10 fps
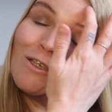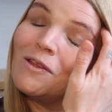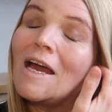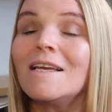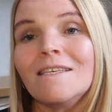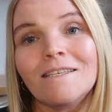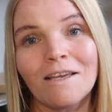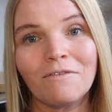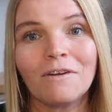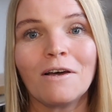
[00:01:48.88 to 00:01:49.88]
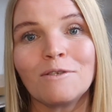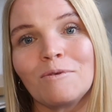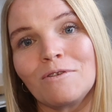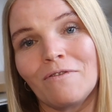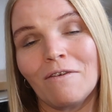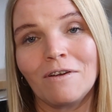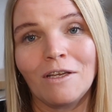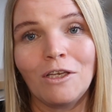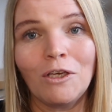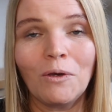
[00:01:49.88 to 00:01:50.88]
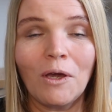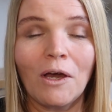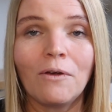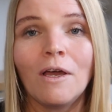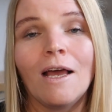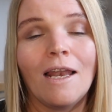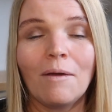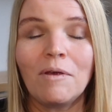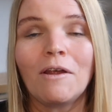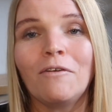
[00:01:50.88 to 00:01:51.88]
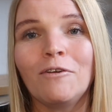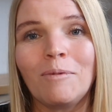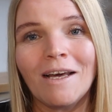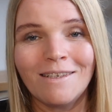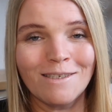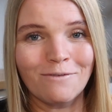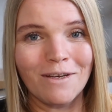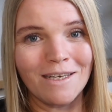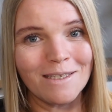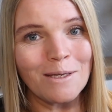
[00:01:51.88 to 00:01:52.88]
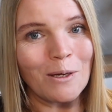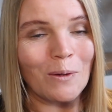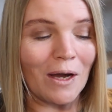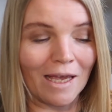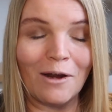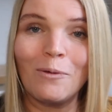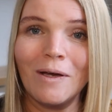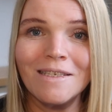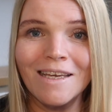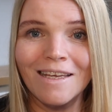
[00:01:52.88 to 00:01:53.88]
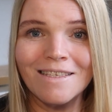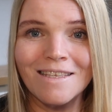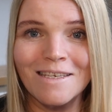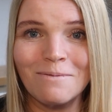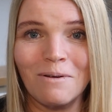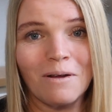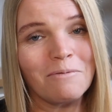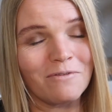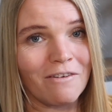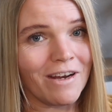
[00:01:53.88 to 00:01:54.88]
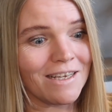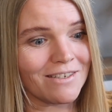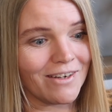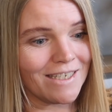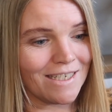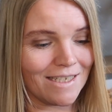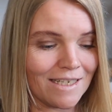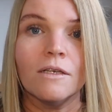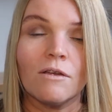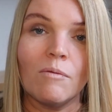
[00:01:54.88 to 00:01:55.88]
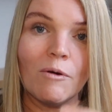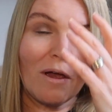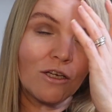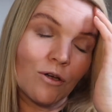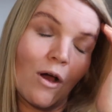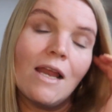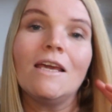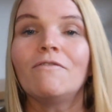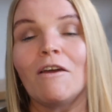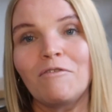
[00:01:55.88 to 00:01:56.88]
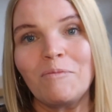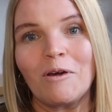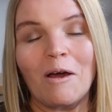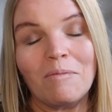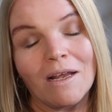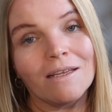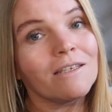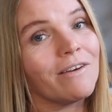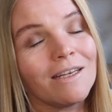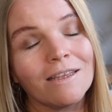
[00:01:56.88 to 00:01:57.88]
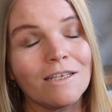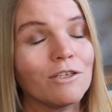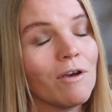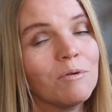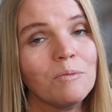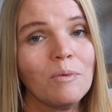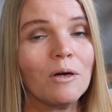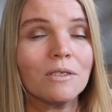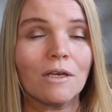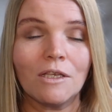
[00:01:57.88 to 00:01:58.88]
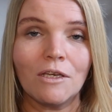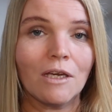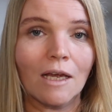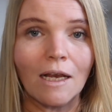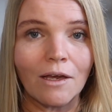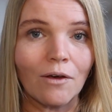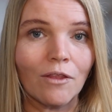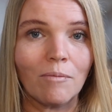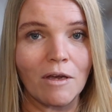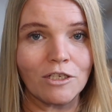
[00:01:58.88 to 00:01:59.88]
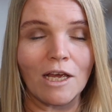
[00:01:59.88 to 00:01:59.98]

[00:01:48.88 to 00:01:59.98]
So that is The 7 Husbands of Evelyn Hugo. Let me know if you're planning to read it too. I cannot wait to get into this one. I'm very excited. So I will make sure I leave every book I'm planning to read in the description box so that you can click on them and